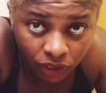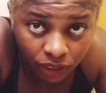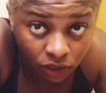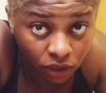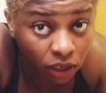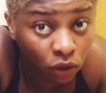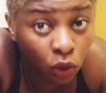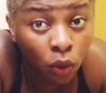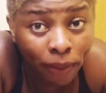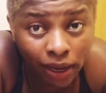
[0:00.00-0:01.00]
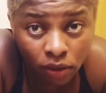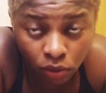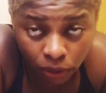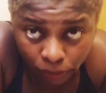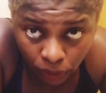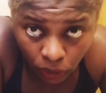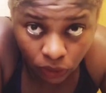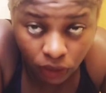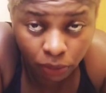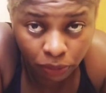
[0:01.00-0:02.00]
it and it's gonna go back to the
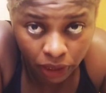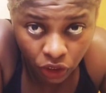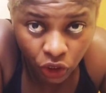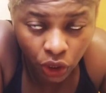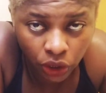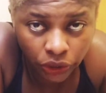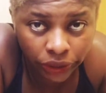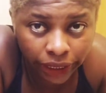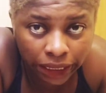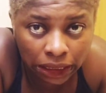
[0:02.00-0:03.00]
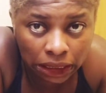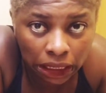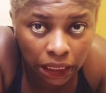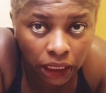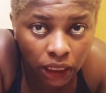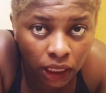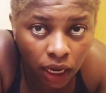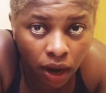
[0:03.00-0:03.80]
blonde, the bleach color, and then